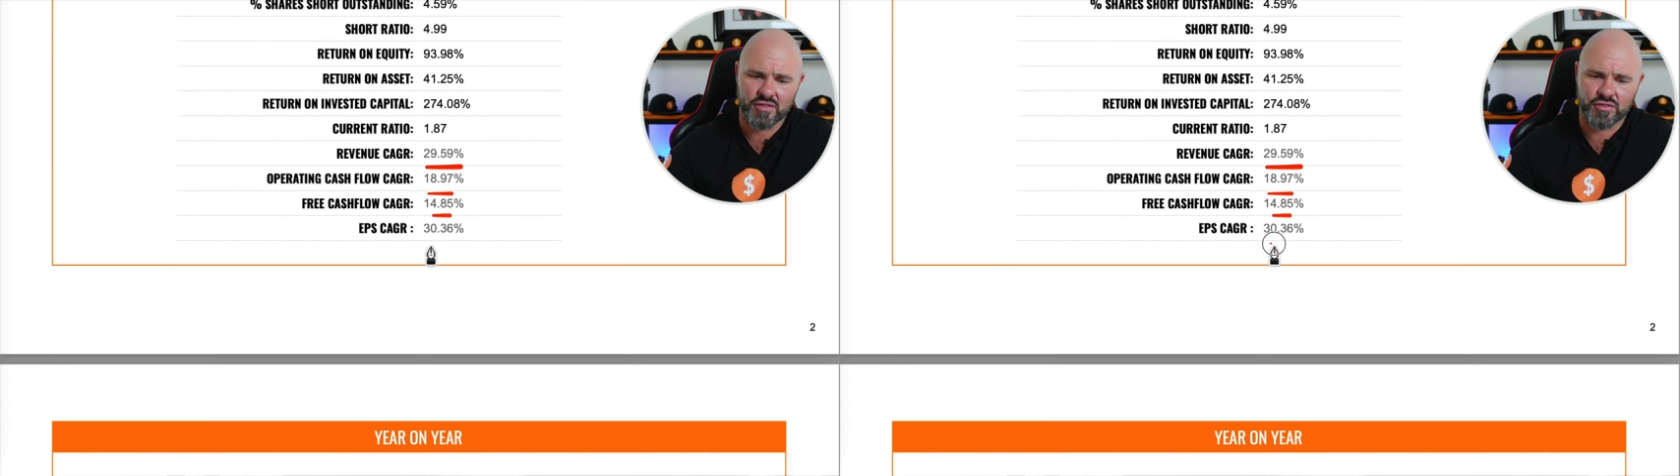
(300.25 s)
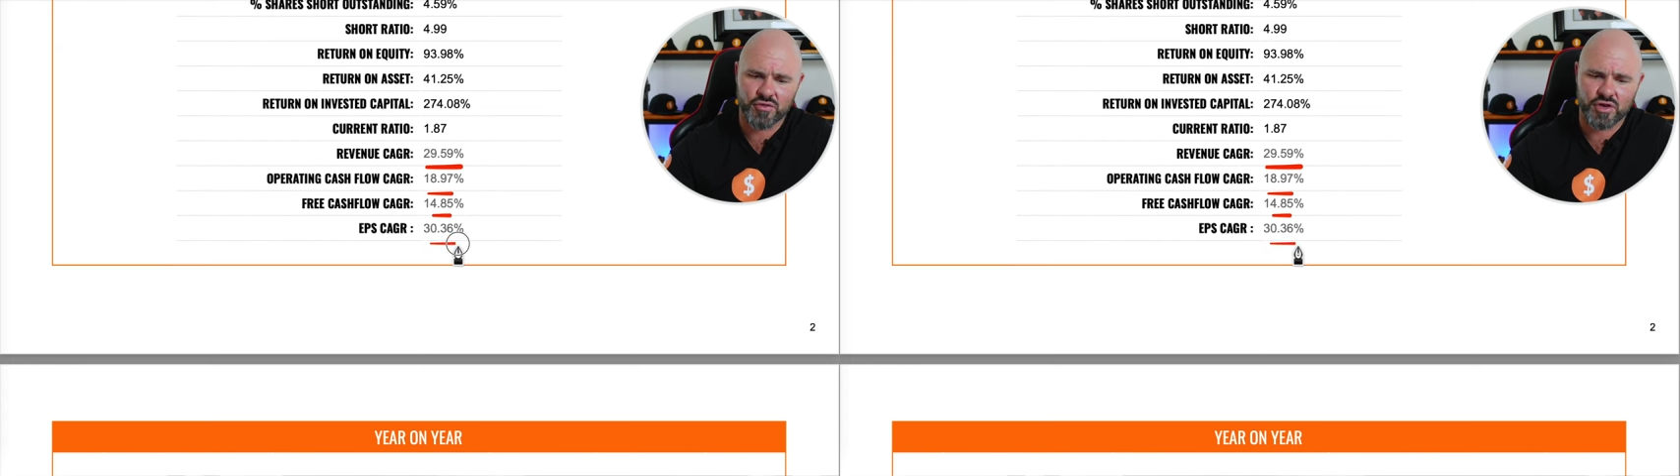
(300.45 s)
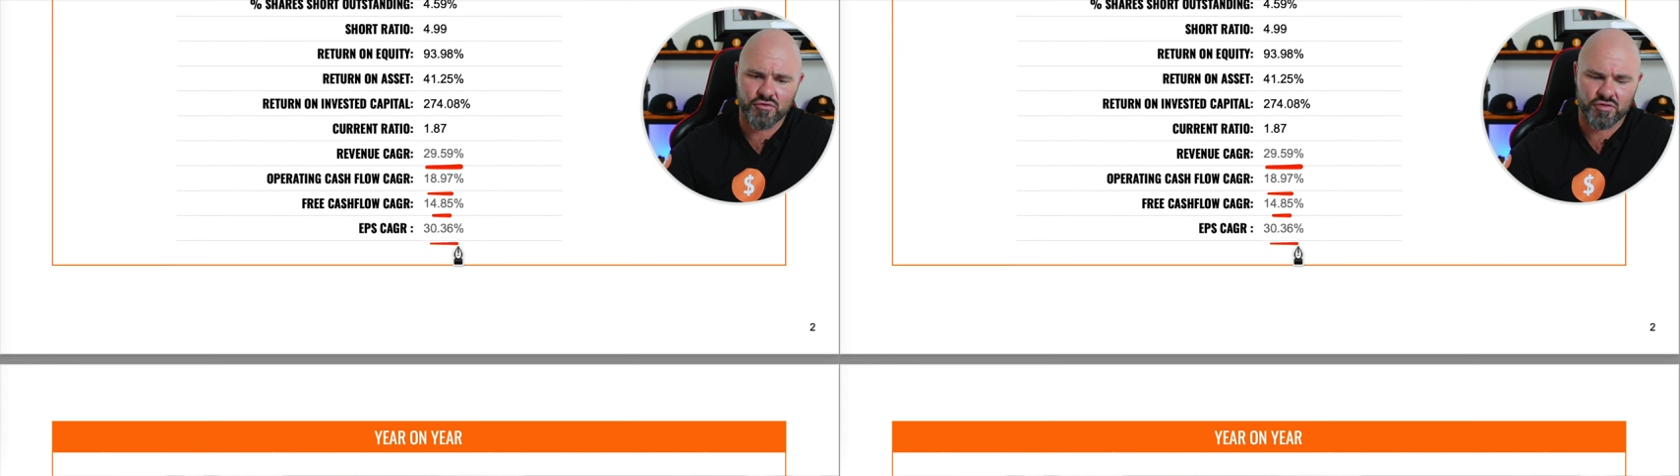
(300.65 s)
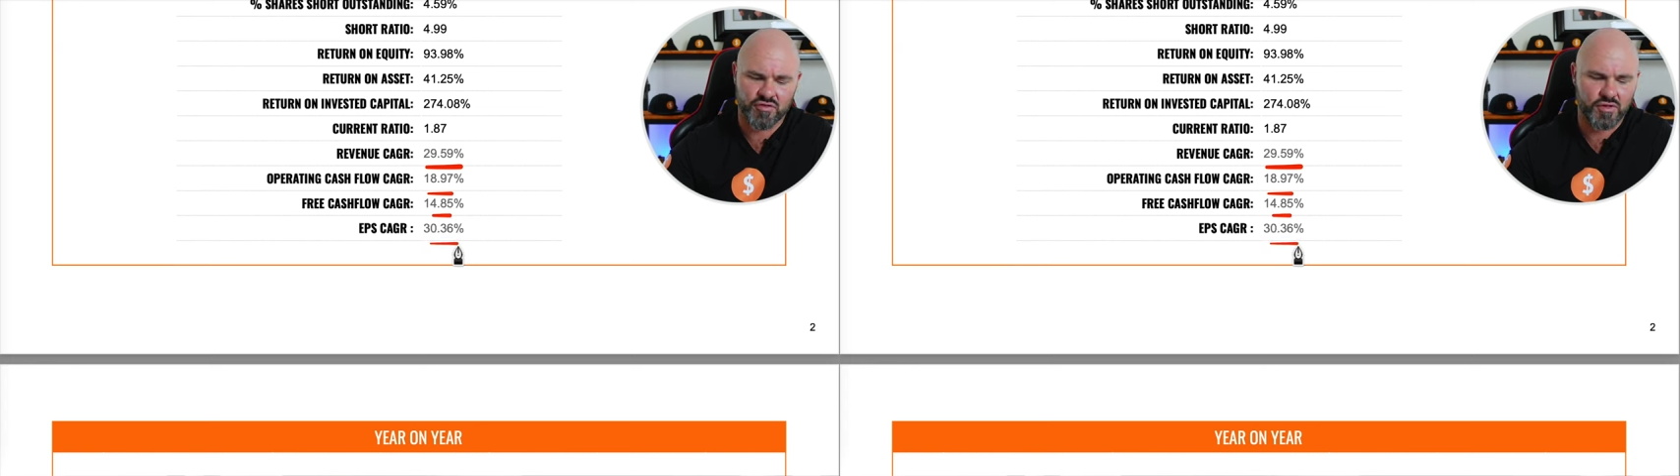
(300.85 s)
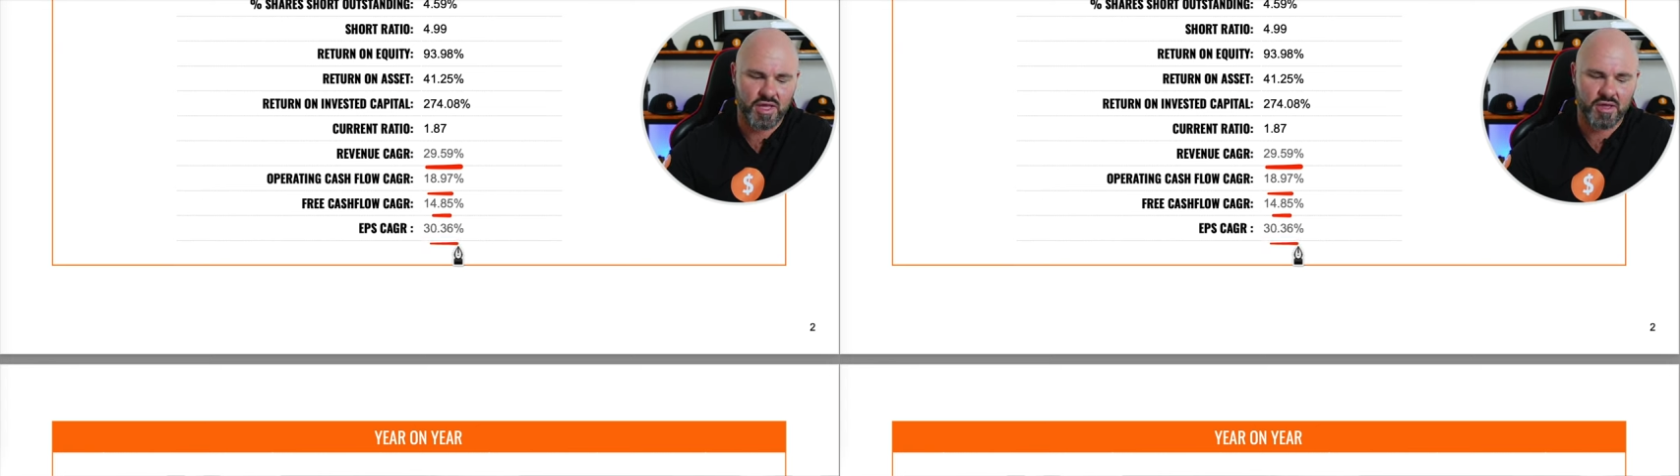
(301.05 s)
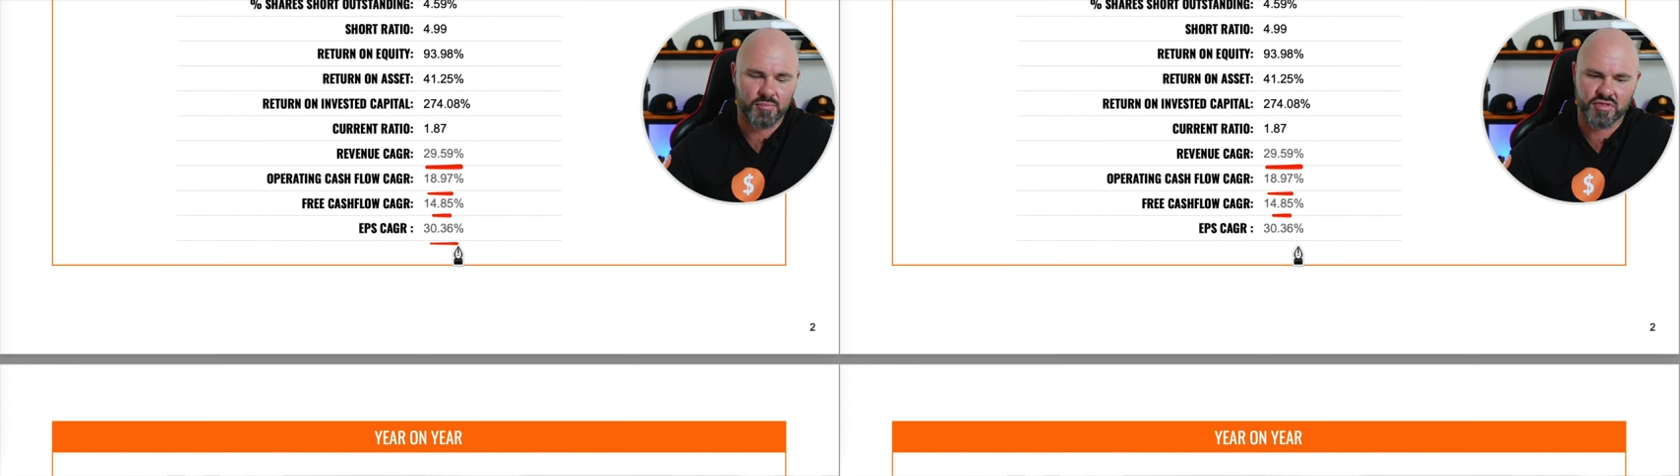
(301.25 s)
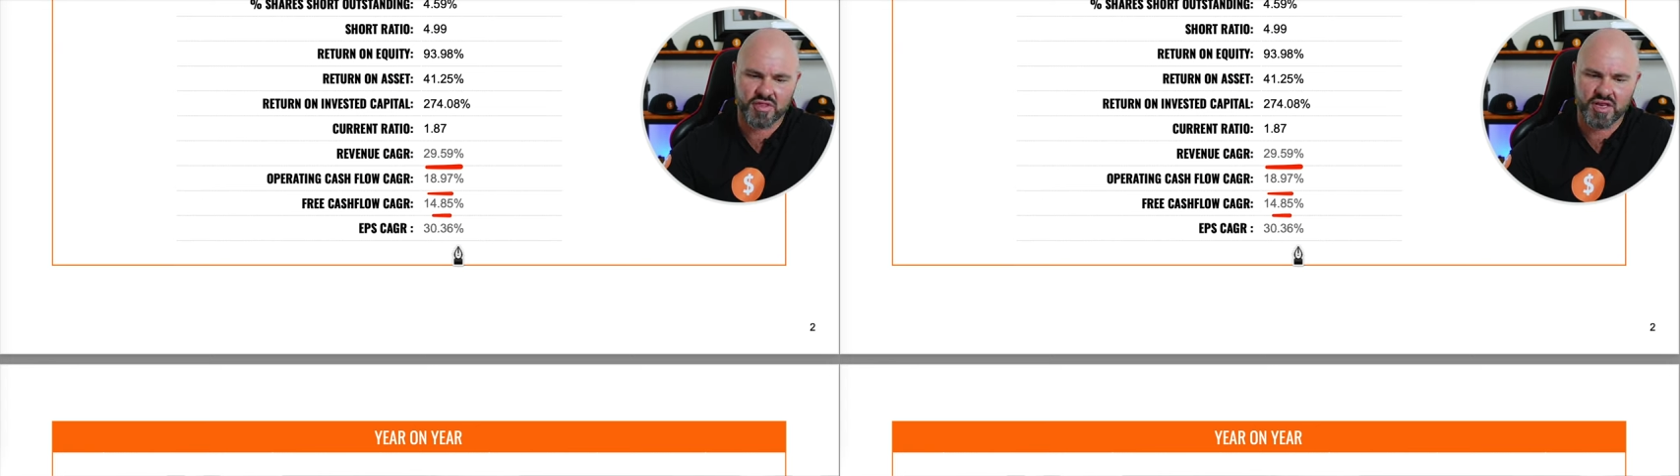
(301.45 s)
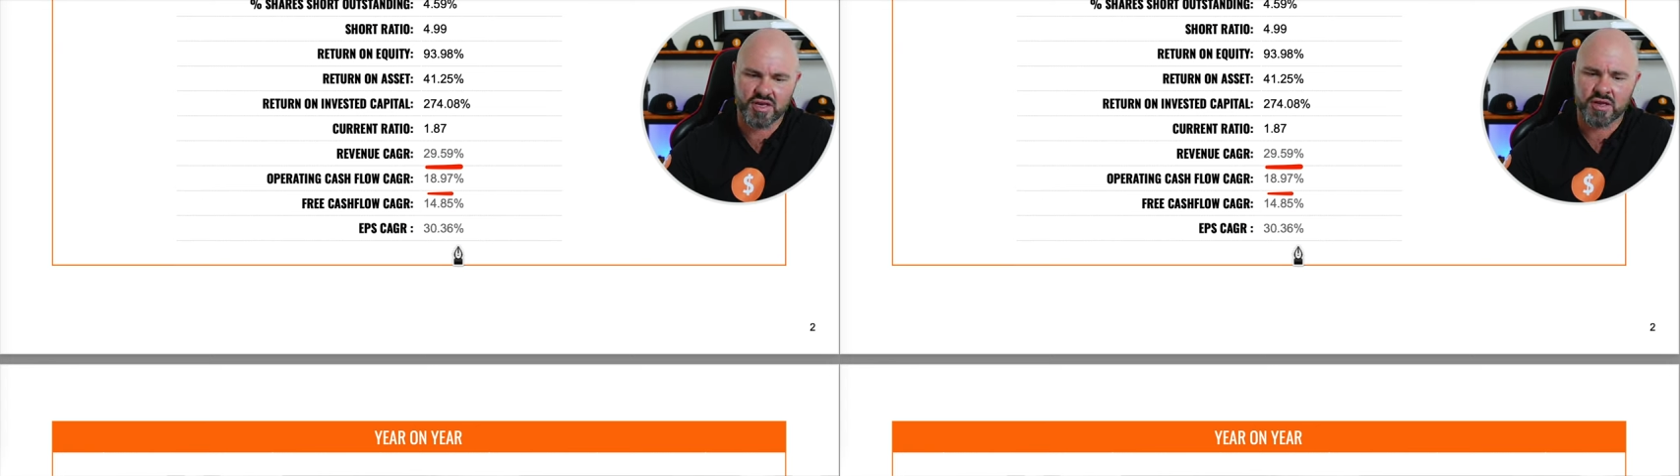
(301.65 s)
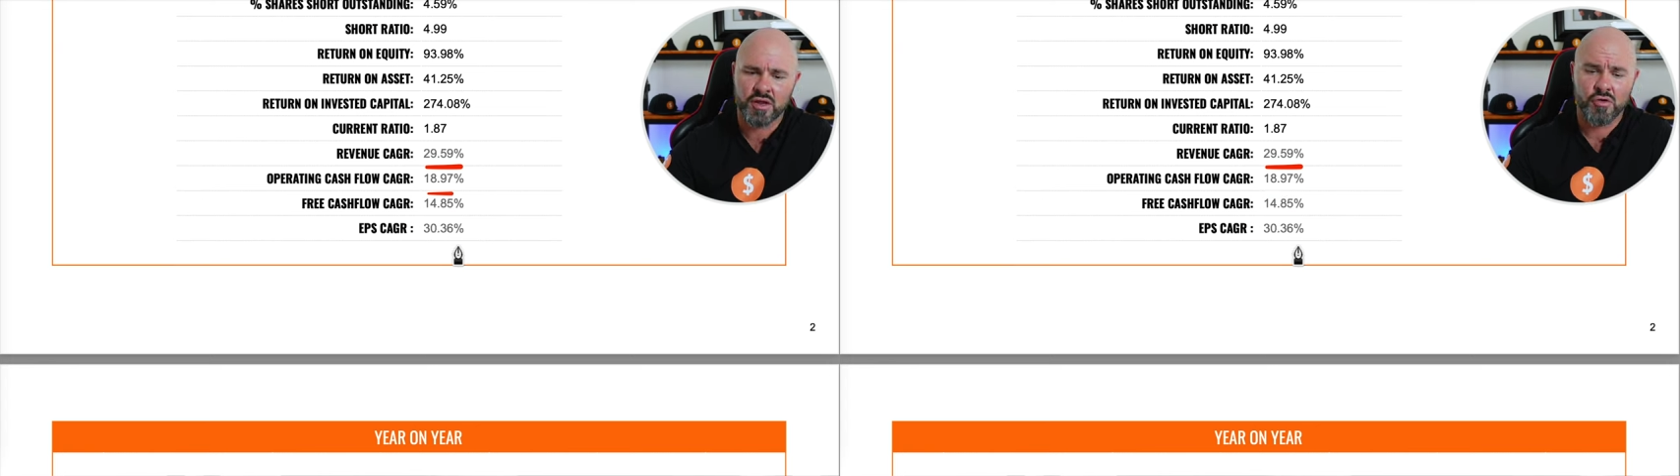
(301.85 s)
and 30 uh, percent